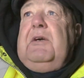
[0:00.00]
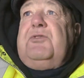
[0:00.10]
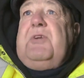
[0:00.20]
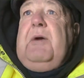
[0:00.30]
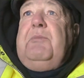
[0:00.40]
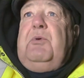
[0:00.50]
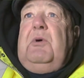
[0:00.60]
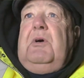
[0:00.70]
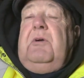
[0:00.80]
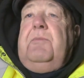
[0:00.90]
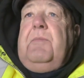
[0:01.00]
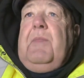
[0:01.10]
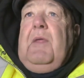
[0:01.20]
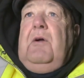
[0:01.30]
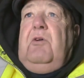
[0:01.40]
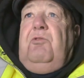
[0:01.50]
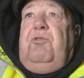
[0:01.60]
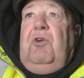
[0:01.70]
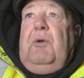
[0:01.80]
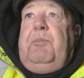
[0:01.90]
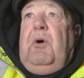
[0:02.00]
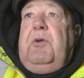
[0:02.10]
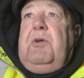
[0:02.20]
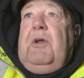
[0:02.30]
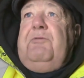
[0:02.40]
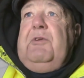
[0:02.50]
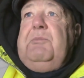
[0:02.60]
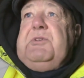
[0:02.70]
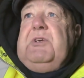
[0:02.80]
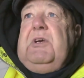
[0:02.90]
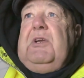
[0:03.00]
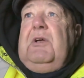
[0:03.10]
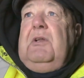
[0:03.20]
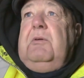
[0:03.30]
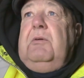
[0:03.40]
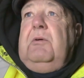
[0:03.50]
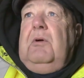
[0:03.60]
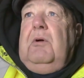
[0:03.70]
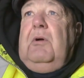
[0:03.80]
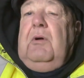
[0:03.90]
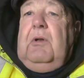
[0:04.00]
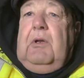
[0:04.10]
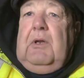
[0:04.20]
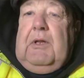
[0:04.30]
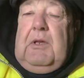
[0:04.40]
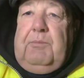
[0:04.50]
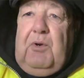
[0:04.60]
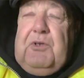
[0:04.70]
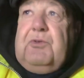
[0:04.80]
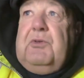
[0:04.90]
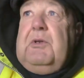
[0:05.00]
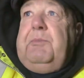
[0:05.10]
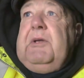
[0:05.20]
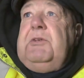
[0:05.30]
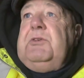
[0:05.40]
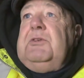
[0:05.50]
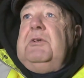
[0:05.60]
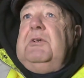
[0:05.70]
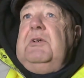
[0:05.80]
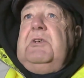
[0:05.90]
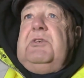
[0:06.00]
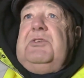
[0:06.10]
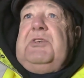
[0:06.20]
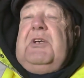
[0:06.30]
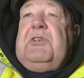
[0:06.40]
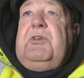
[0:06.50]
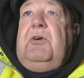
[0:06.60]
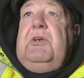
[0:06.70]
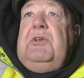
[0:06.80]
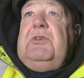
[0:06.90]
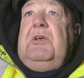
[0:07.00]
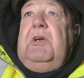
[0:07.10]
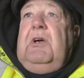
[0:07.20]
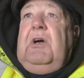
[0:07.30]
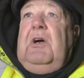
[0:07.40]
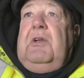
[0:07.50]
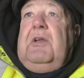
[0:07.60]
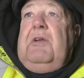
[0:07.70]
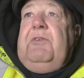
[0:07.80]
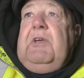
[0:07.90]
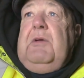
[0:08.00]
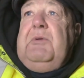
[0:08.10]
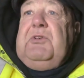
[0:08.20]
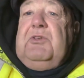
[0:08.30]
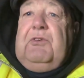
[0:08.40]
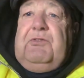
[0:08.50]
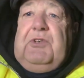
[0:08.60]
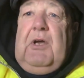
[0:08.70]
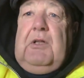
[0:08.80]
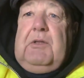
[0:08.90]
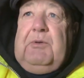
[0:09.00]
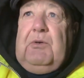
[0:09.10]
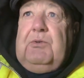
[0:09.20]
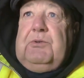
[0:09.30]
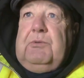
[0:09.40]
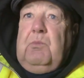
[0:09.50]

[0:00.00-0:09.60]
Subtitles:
a trapdoor full of pornographic material, little boys' underpants, sex toys, and horrific images of child abuse.